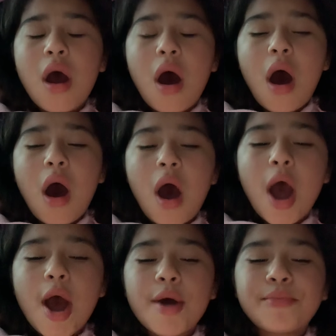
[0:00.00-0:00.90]

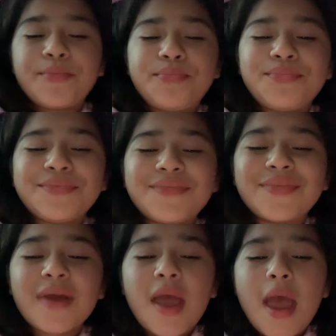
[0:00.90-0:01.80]
Um,
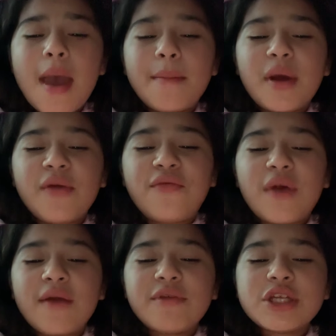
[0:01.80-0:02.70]
my
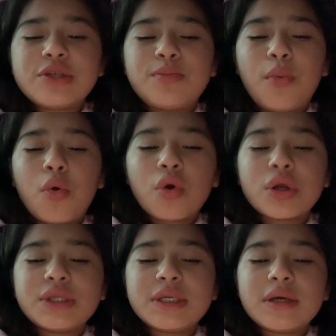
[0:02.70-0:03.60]
favorite
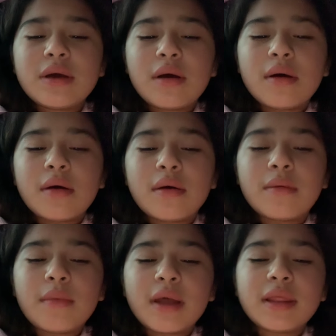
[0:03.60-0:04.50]
sport,
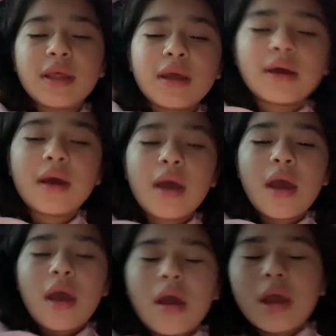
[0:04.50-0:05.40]
um, I think
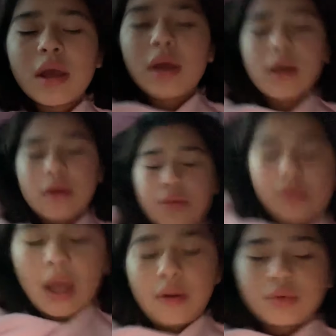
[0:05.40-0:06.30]
it,
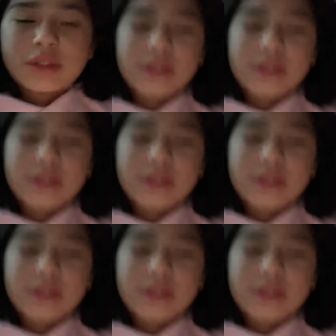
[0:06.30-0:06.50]
I would